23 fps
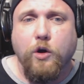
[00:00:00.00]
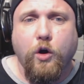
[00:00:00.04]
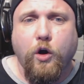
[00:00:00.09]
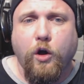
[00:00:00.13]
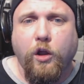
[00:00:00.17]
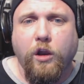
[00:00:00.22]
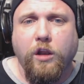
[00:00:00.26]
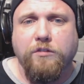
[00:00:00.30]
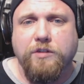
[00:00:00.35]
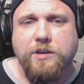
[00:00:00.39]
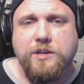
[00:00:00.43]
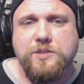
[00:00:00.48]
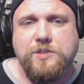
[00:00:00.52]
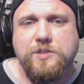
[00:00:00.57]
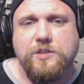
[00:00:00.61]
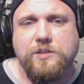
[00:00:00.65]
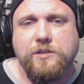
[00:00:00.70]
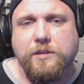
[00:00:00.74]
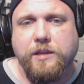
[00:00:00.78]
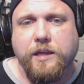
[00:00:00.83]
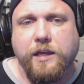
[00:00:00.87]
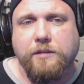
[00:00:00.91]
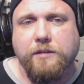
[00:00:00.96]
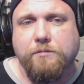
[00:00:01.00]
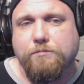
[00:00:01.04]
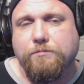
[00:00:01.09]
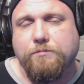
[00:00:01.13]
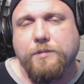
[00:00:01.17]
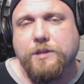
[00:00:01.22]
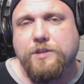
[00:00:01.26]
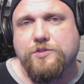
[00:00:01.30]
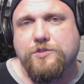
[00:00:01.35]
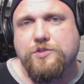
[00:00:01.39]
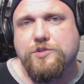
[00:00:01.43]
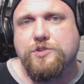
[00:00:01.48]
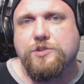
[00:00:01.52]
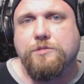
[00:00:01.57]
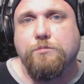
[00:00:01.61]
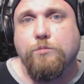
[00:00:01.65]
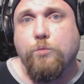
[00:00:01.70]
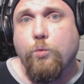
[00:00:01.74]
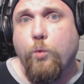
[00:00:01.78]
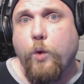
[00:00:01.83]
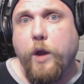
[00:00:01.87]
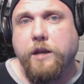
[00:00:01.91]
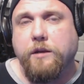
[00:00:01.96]
All of us. Like it's just
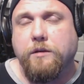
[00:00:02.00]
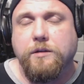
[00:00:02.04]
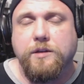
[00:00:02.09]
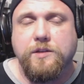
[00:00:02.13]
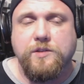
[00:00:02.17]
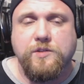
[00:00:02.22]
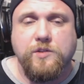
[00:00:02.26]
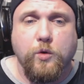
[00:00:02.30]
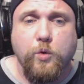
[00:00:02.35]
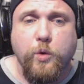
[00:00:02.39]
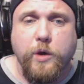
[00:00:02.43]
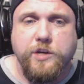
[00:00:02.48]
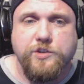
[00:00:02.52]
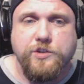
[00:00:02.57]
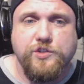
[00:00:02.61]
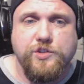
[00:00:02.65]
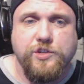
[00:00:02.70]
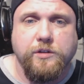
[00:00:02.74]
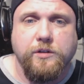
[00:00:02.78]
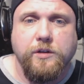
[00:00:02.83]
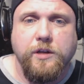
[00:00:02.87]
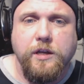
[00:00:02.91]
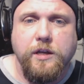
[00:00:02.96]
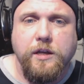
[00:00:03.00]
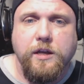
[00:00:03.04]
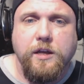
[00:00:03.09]
when is the question.